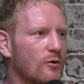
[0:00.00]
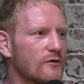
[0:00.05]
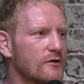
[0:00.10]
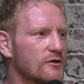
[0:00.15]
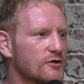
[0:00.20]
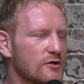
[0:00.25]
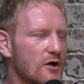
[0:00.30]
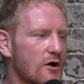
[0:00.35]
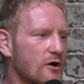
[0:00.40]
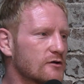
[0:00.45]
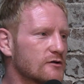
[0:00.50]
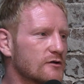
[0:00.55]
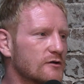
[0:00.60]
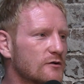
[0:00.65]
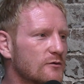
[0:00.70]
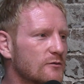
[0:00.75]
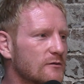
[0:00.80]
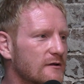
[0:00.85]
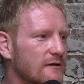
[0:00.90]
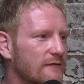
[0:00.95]
what are the Sharks going
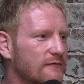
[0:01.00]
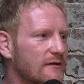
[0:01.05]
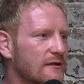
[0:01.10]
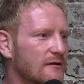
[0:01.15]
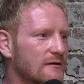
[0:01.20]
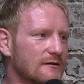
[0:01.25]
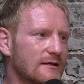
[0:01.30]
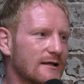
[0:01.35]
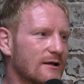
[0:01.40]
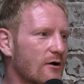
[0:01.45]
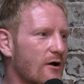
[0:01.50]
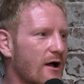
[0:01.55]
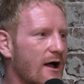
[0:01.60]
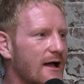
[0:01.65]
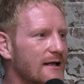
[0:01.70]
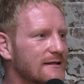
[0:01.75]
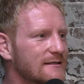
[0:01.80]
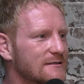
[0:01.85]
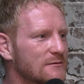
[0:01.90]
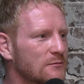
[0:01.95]
to do if Nico
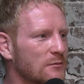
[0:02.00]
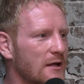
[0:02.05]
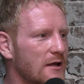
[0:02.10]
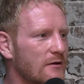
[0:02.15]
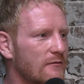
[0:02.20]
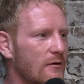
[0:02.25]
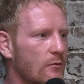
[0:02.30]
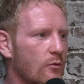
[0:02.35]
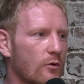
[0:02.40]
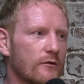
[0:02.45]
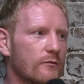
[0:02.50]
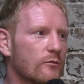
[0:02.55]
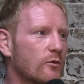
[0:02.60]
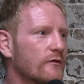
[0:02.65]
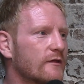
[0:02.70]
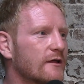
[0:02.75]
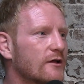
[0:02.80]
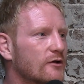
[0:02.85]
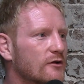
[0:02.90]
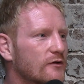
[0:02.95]
Hines isn't playing? Right? What
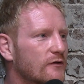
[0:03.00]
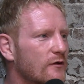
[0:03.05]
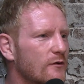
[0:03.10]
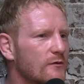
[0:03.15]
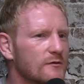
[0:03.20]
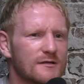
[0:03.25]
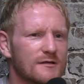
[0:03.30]
are they going to do?